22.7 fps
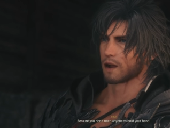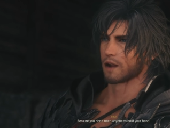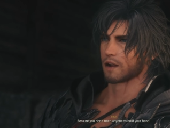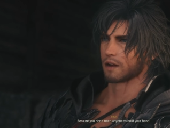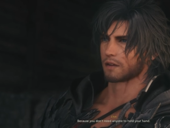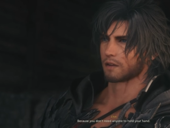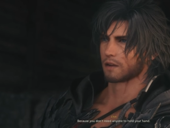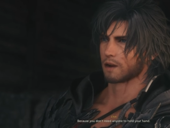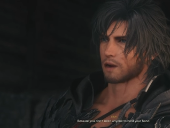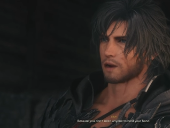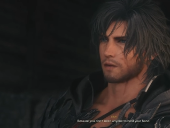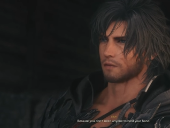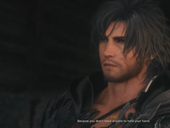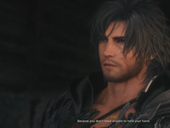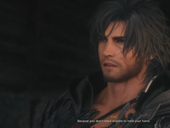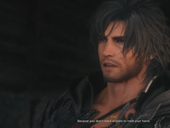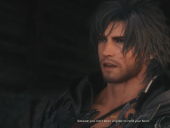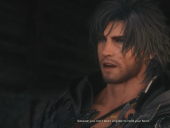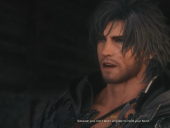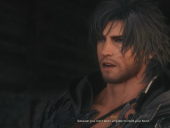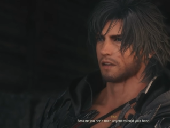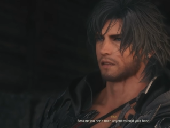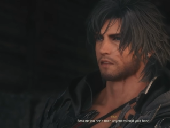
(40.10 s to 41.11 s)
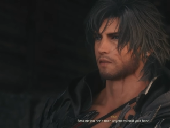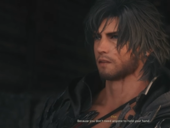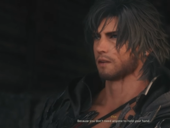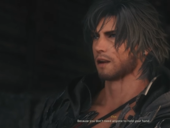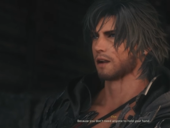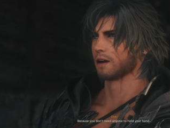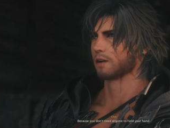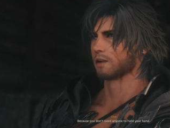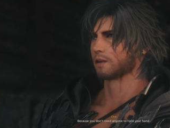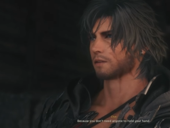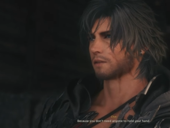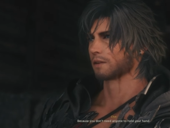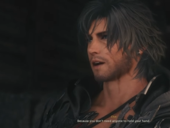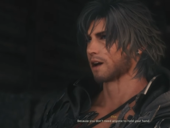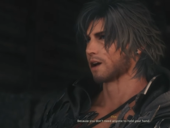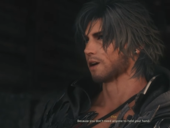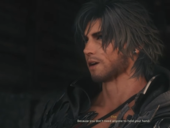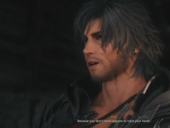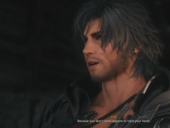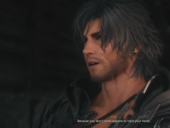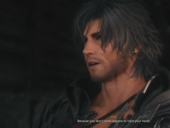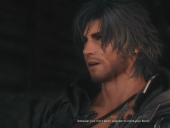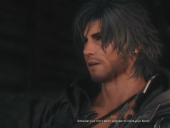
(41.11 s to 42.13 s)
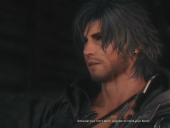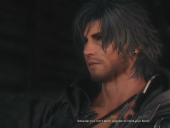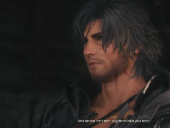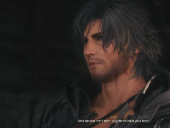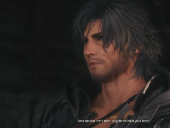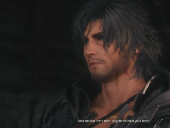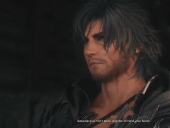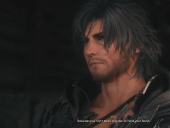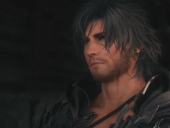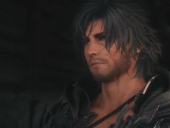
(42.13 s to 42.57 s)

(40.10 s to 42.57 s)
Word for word: you don't need anyone to hold your hand.